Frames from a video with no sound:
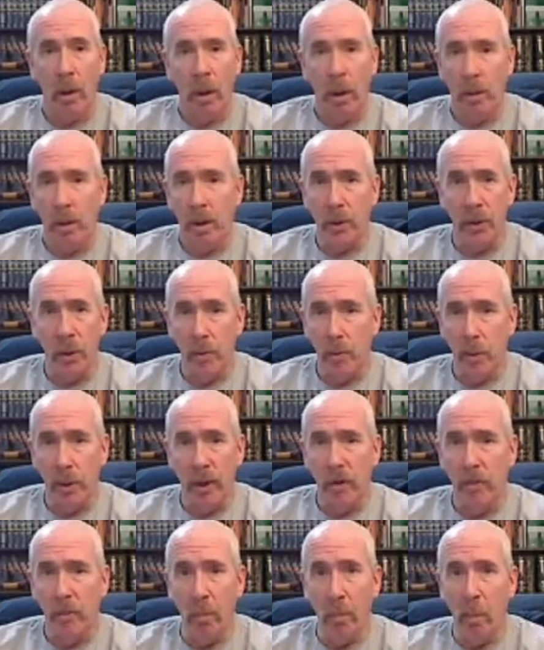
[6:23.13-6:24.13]
I mean, it's
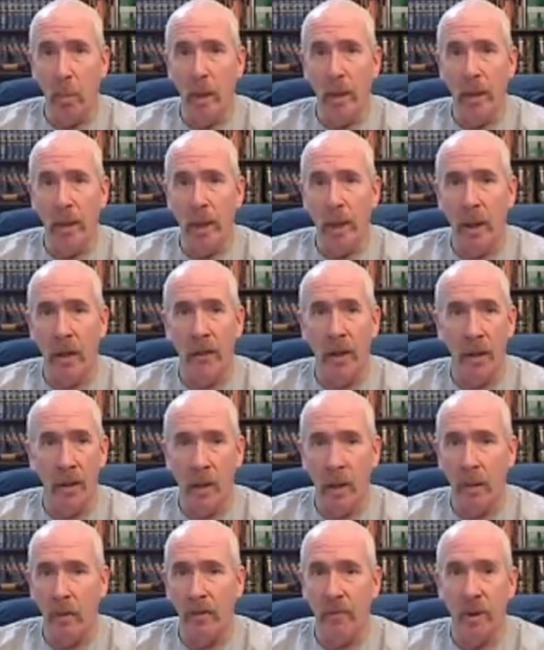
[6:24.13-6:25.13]
unbelievable right now the
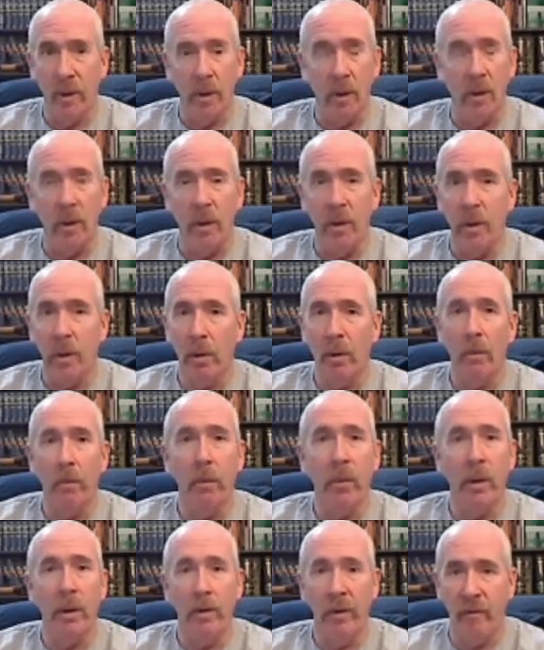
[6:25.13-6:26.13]
amount of just
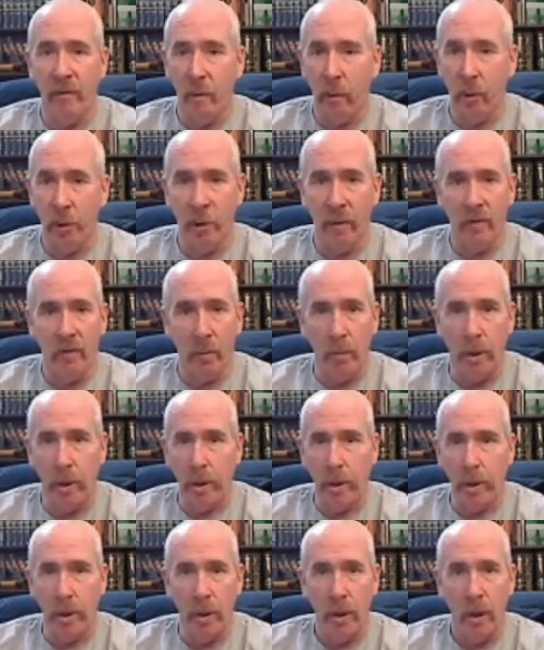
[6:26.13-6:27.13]
completely false
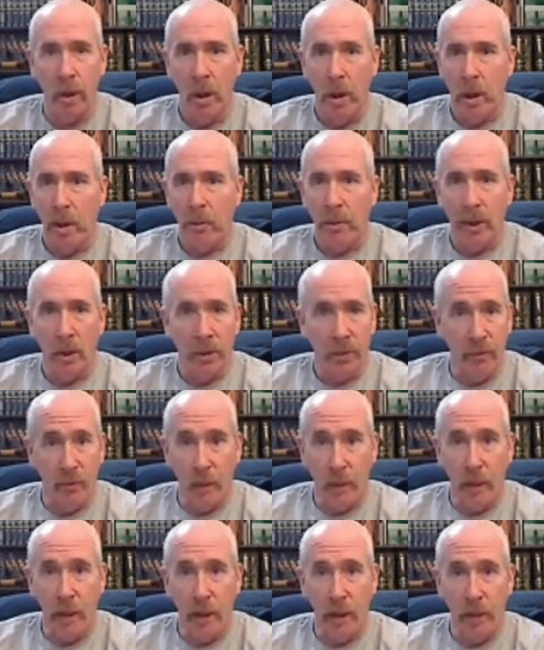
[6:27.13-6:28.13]
information that is
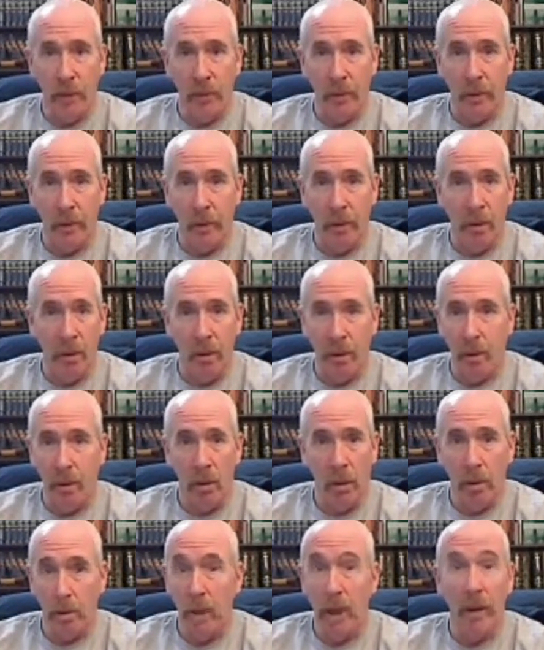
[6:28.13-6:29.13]
floating out there
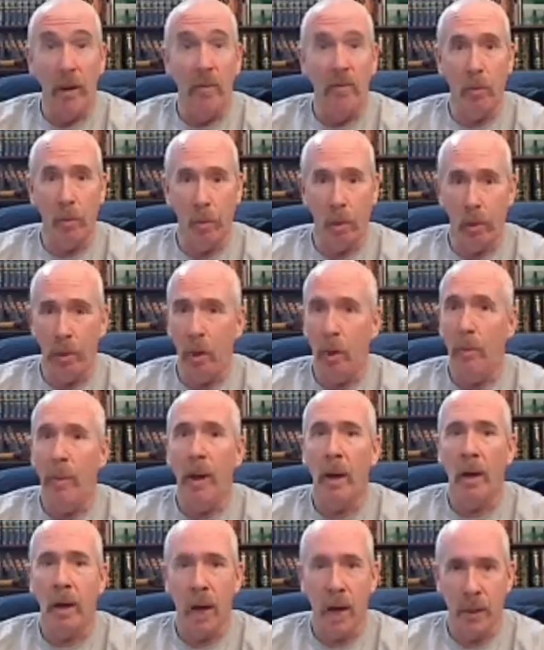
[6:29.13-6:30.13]
about everyone,
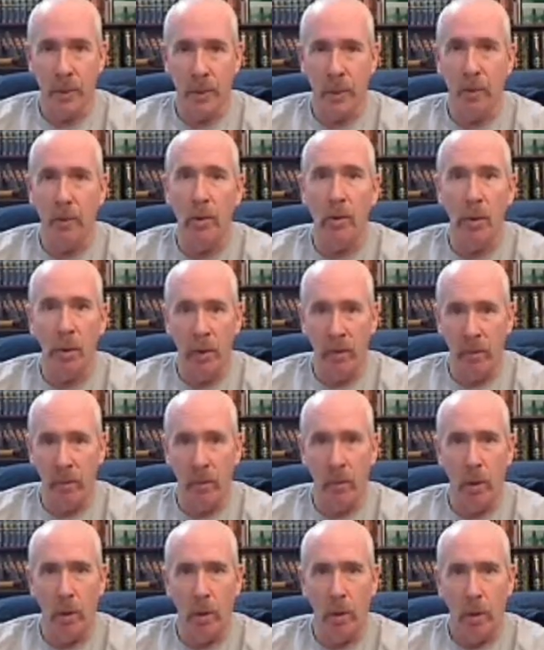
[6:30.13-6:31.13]
about absolutely
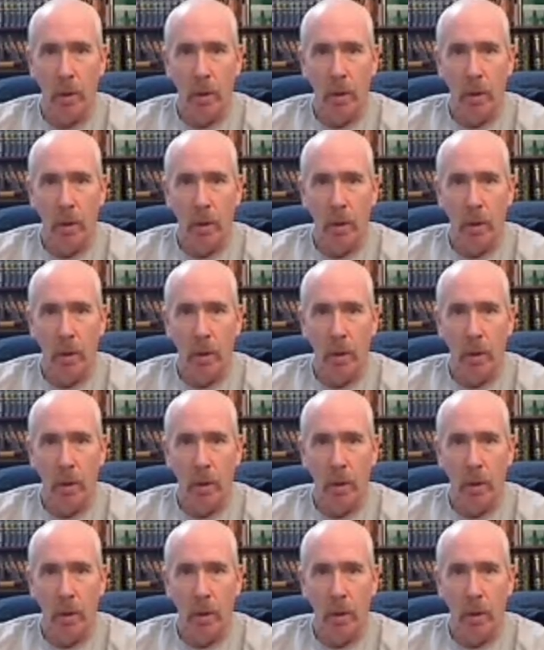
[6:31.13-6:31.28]
everyone.